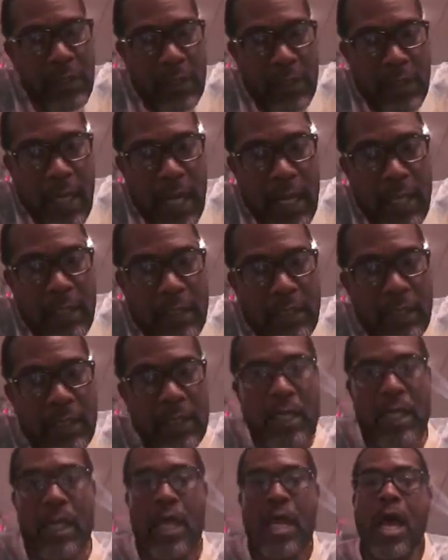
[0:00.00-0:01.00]
discussed,
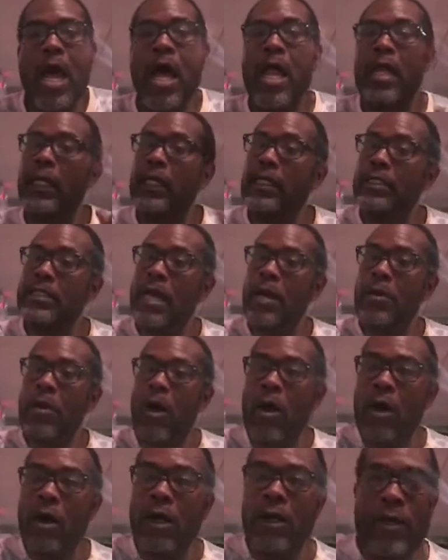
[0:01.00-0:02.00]
list out
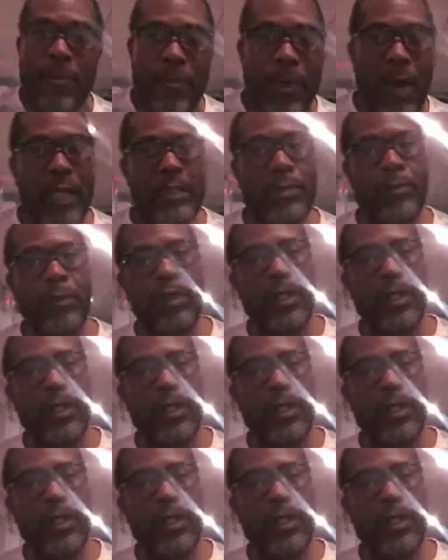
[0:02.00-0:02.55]
all of your possible